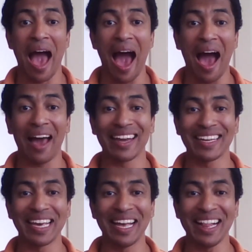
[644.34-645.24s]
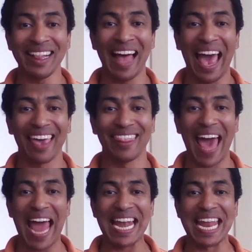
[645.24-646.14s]
Until
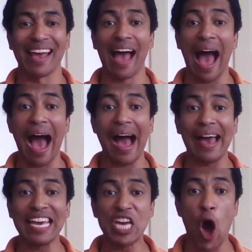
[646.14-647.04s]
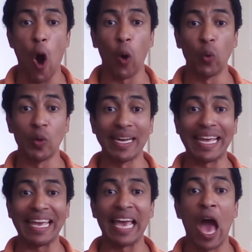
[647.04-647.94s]
then, I only